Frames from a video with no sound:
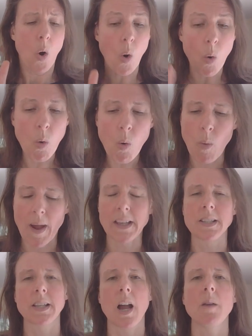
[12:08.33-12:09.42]

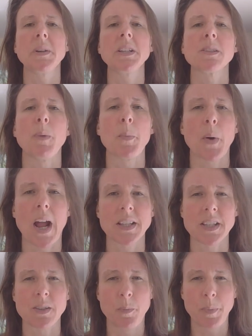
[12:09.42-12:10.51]
always coming to my
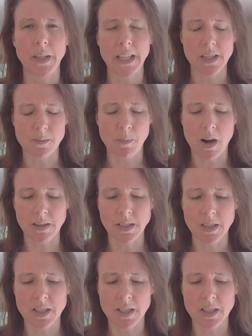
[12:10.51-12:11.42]
practice with beginner's mind.